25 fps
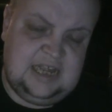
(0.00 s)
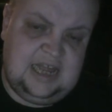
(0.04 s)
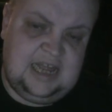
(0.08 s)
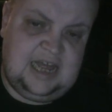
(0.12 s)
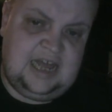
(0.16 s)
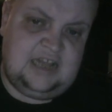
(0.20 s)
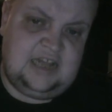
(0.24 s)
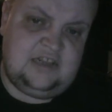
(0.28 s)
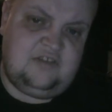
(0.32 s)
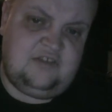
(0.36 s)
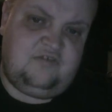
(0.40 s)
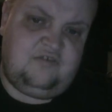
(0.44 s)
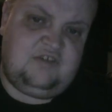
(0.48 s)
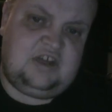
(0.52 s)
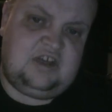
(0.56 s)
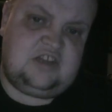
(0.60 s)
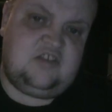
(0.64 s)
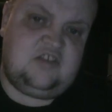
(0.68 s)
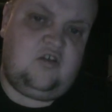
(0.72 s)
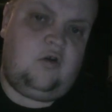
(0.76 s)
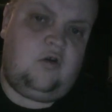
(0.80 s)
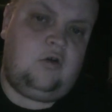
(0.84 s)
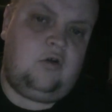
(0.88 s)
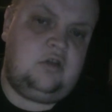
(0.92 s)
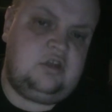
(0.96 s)
and the fact that
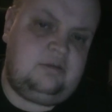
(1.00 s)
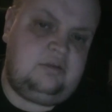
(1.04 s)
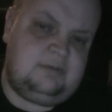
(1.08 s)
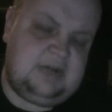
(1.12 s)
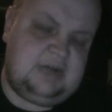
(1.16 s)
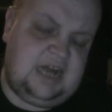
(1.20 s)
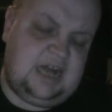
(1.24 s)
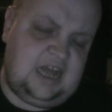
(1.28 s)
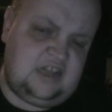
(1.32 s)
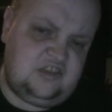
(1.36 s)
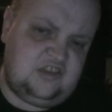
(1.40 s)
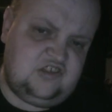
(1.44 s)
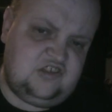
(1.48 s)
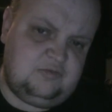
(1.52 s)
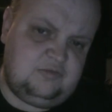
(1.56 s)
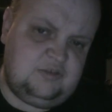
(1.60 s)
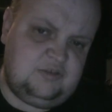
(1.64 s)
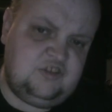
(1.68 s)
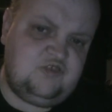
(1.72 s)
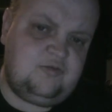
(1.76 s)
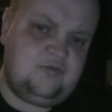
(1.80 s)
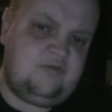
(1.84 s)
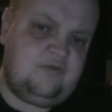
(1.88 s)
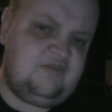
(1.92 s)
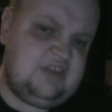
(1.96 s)
all your
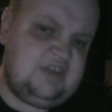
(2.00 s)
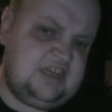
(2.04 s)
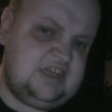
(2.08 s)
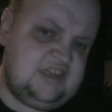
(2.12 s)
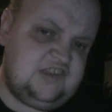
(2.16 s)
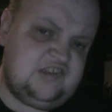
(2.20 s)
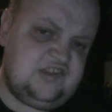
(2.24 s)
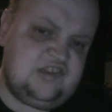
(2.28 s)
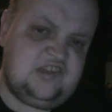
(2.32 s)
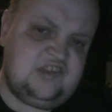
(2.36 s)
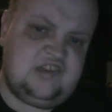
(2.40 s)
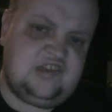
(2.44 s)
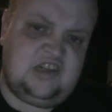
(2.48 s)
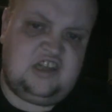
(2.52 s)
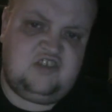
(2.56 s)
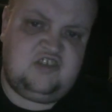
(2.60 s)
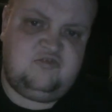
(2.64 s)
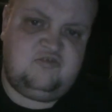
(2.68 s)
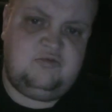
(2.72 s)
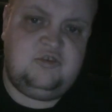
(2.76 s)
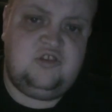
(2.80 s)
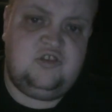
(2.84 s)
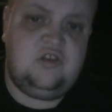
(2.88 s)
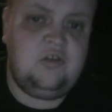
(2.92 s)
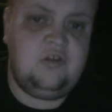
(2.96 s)
enhancements within this
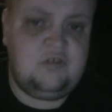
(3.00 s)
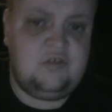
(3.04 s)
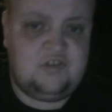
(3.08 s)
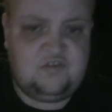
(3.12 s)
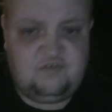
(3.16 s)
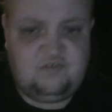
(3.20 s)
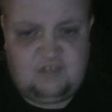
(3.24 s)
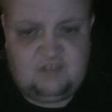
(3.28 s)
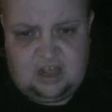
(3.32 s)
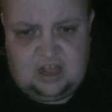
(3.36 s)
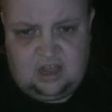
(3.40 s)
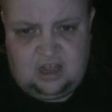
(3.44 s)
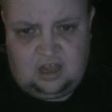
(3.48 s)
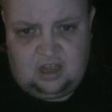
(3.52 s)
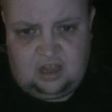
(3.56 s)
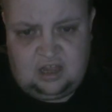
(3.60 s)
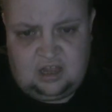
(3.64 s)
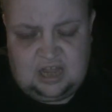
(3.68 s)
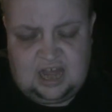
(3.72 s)
detachment thus far